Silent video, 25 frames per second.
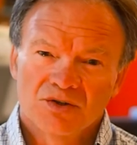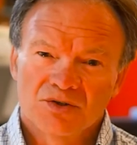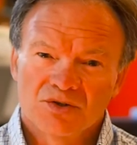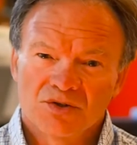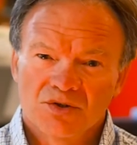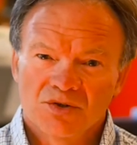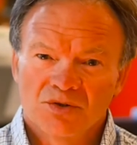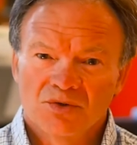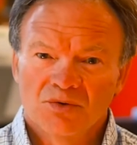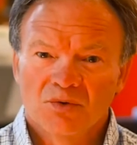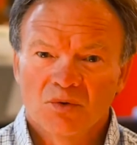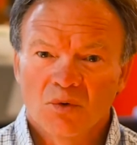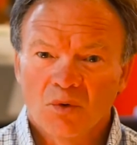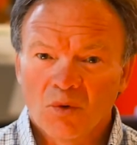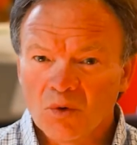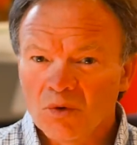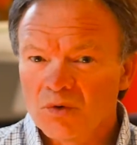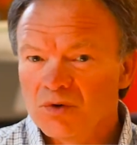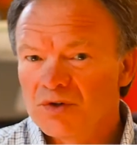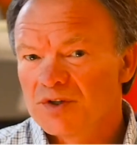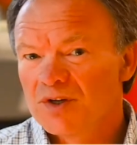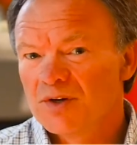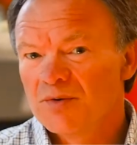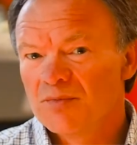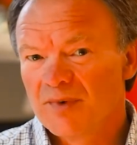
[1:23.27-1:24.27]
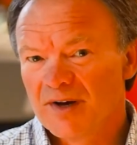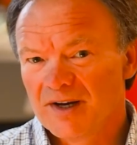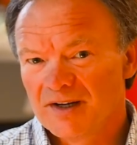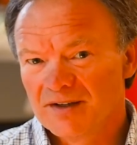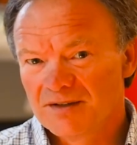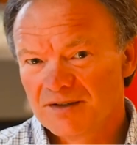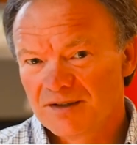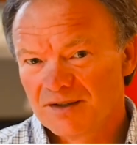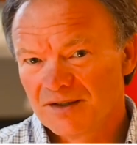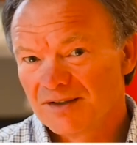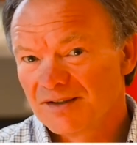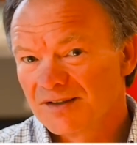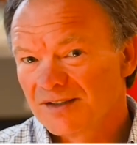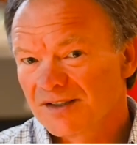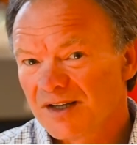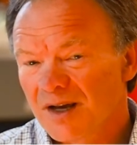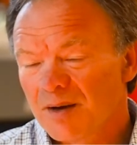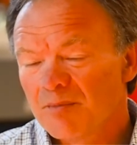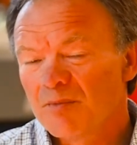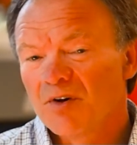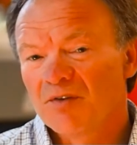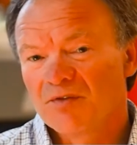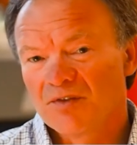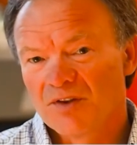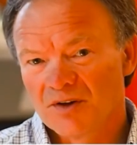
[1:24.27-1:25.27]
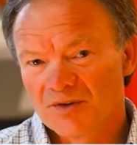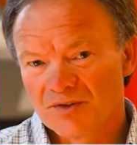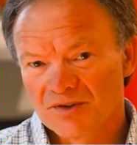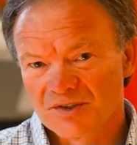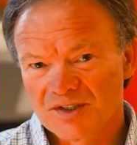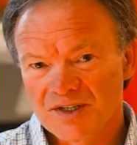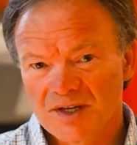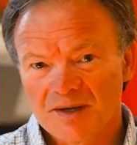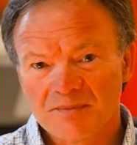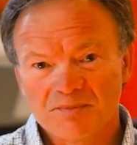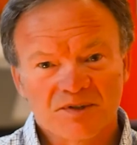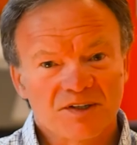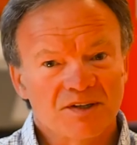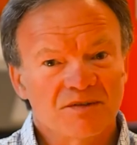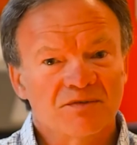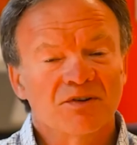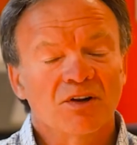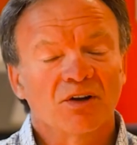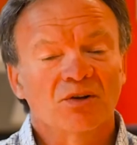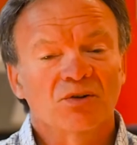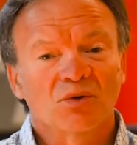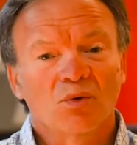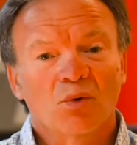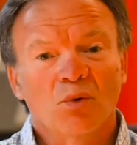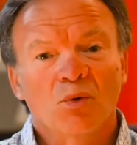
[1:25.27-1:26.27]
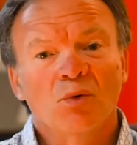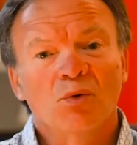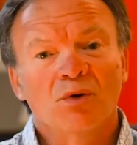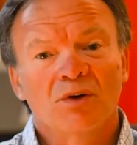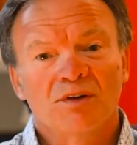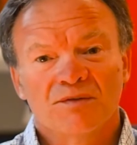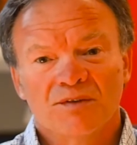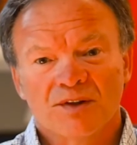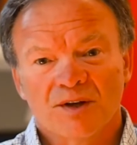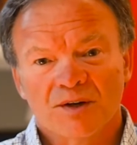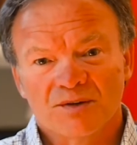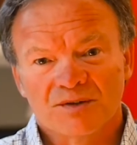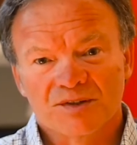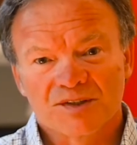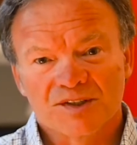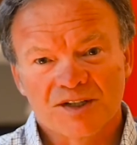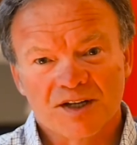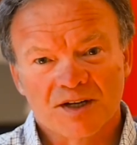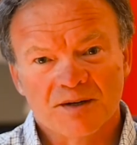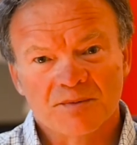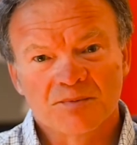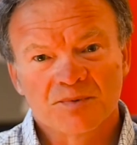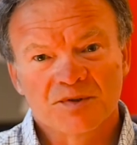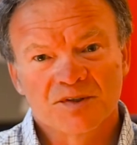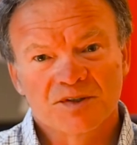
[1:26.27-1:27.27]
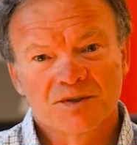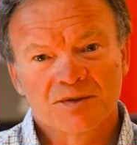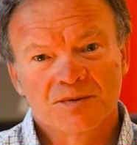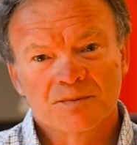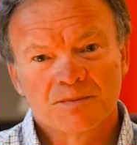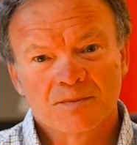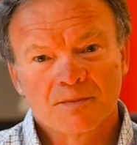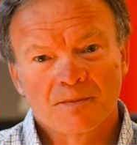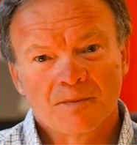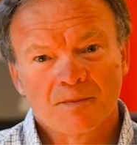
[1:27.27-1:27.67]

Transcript: to automate some of those steps, if not all of those steps,